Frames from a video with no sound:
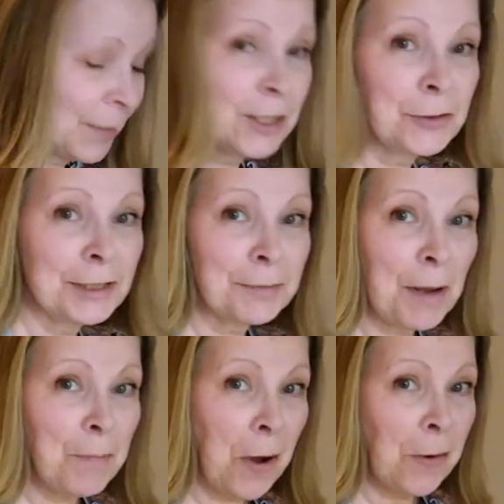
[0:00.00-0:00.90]
So into
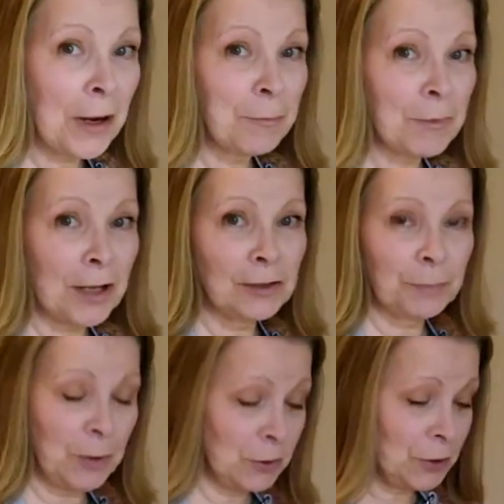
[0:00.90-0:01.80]
my bowl I'm going to
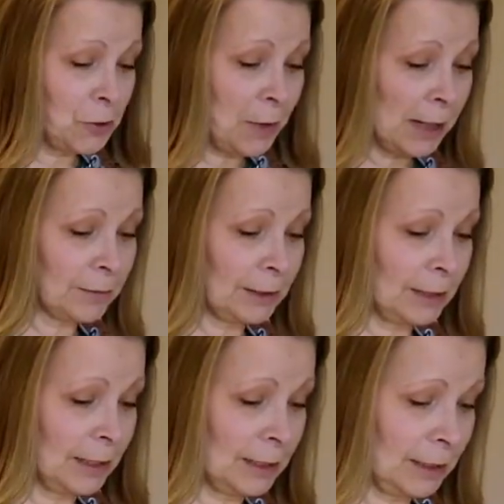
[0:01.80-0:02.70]
put 2
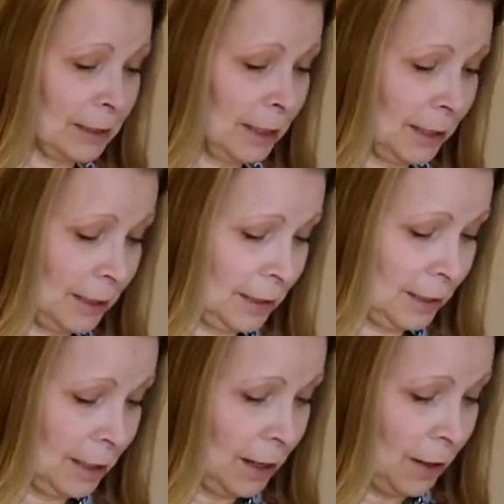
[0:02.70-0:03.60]
ounces
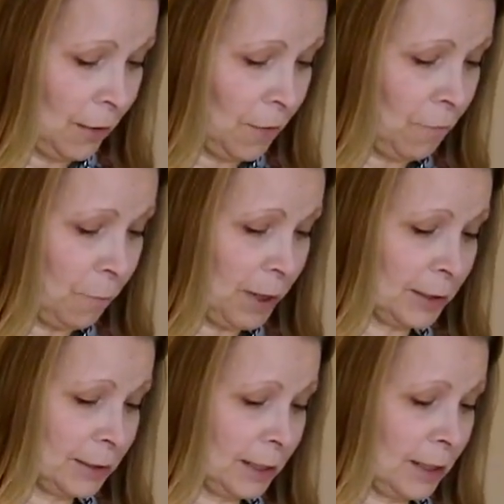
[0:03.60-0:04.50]
of
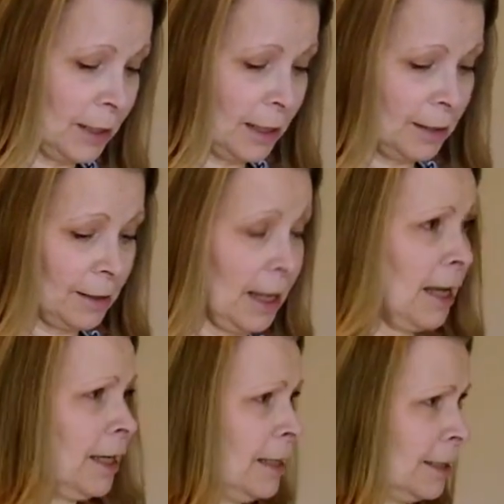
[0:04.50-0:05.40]
butter, and
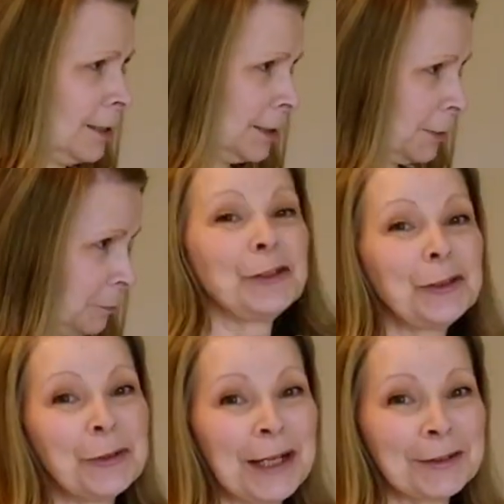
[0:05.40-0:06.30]
that is
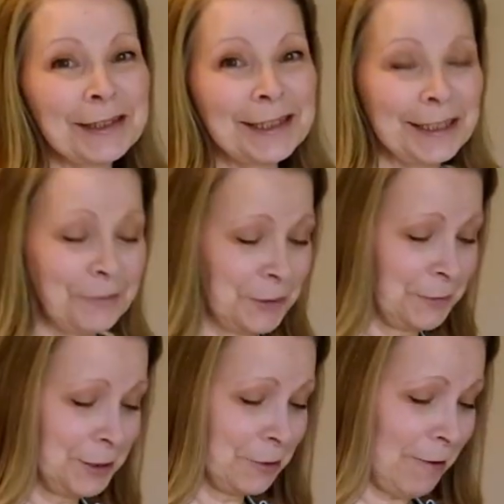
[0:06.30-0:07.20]
2 ounces is
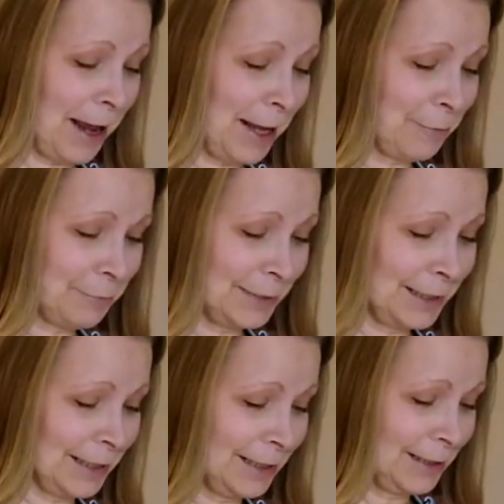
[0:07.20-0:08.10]
50 grams,
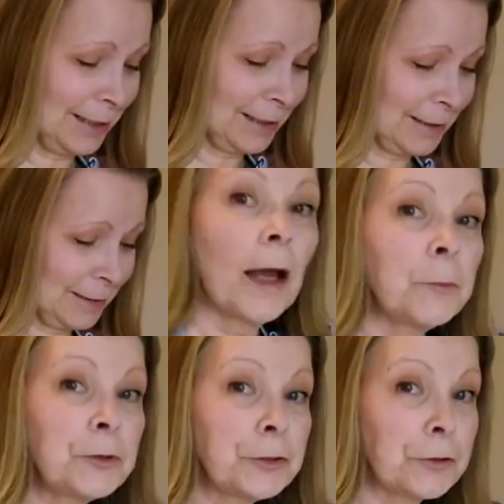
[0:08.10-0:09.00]
and
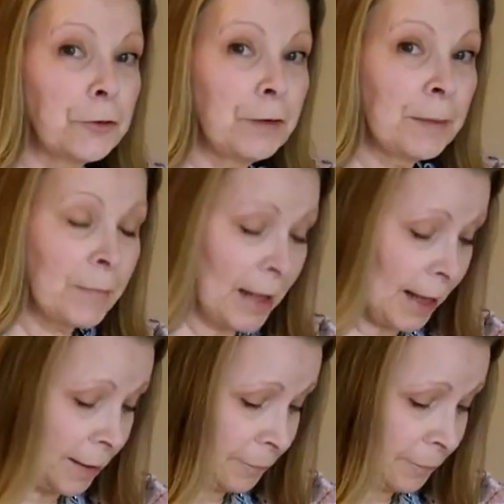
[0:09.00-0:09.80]
we'll just cream that.